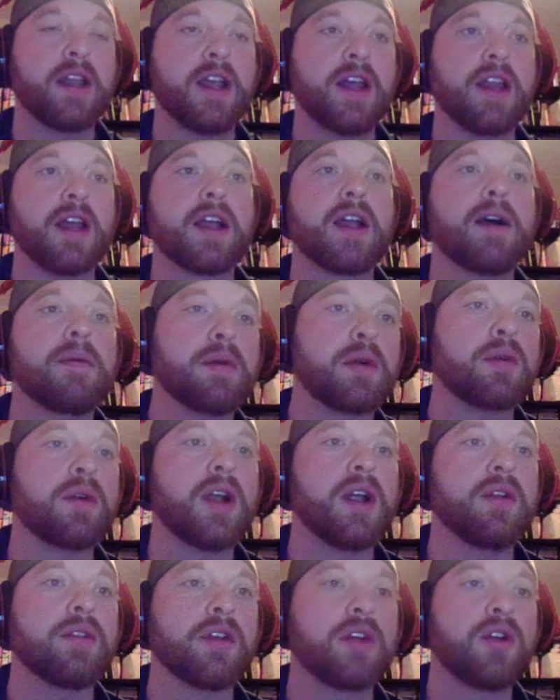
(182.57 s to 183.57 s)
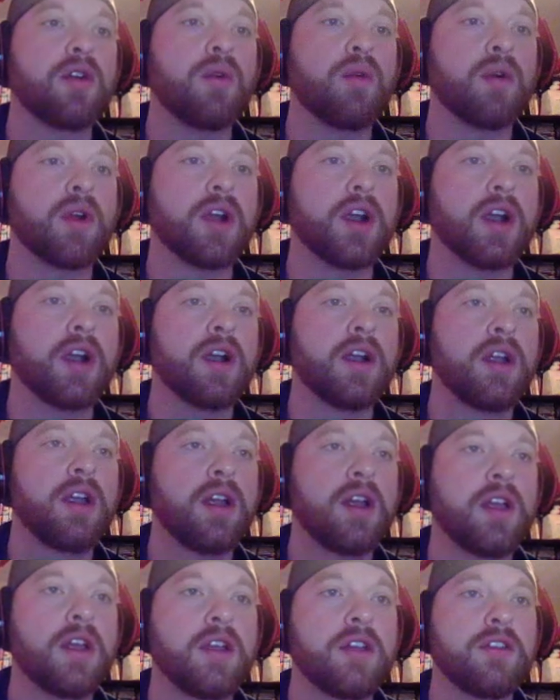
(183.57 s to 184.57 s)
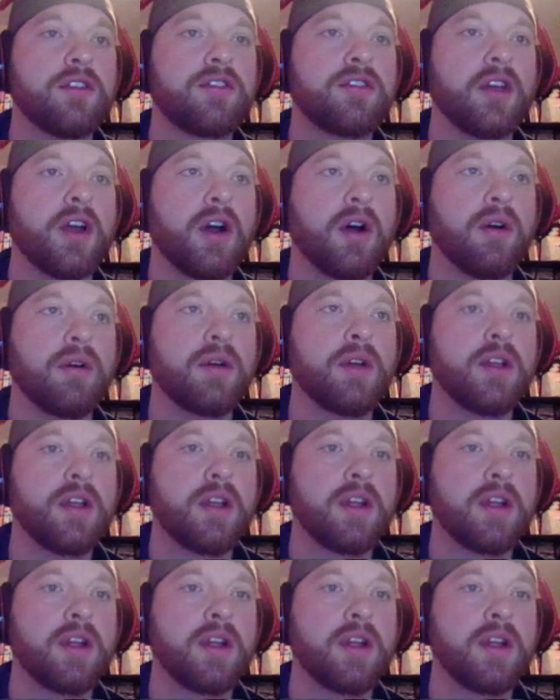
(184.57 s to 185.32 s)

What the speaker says: kind of come around the corner. So,